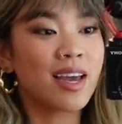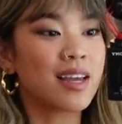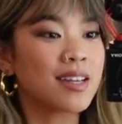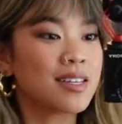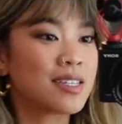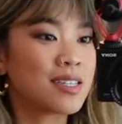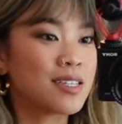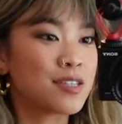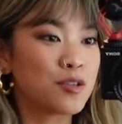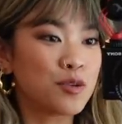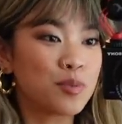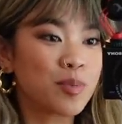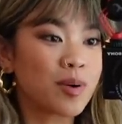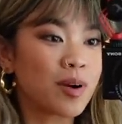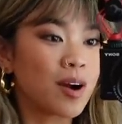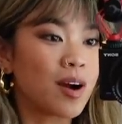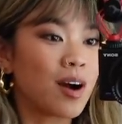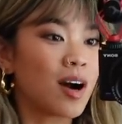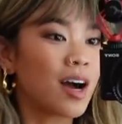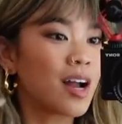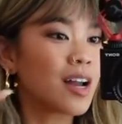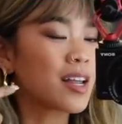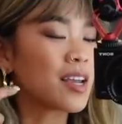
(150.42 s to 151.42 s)
it's super
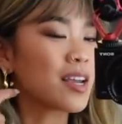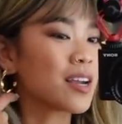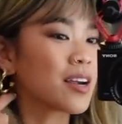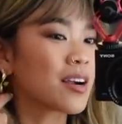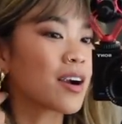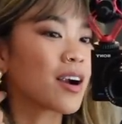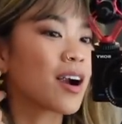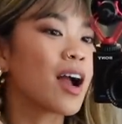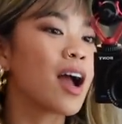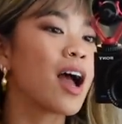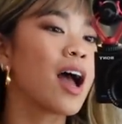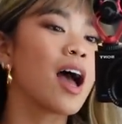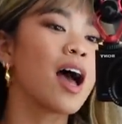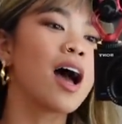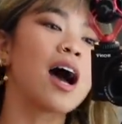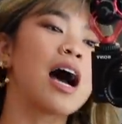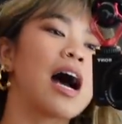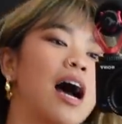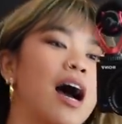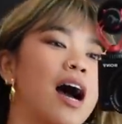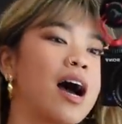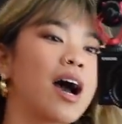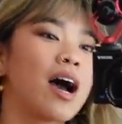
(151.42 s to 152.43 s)
hot here.
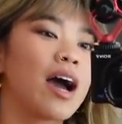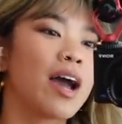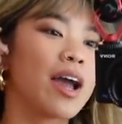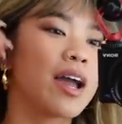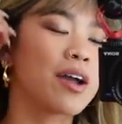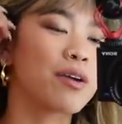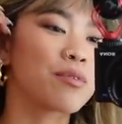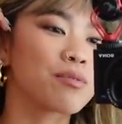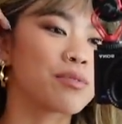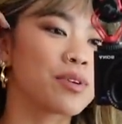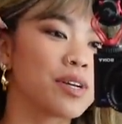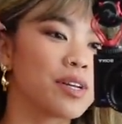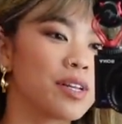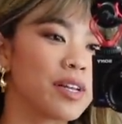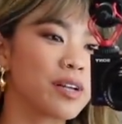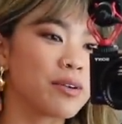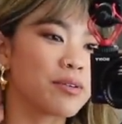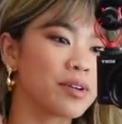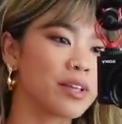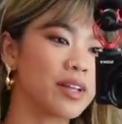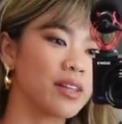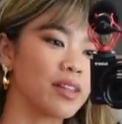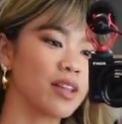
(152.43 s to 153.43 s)
I really,
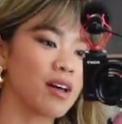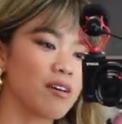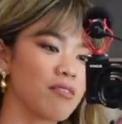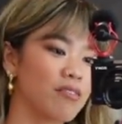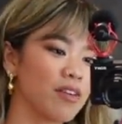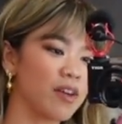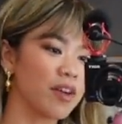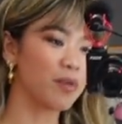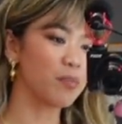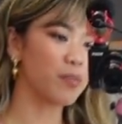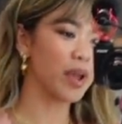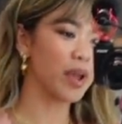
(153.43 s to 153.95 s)
really love it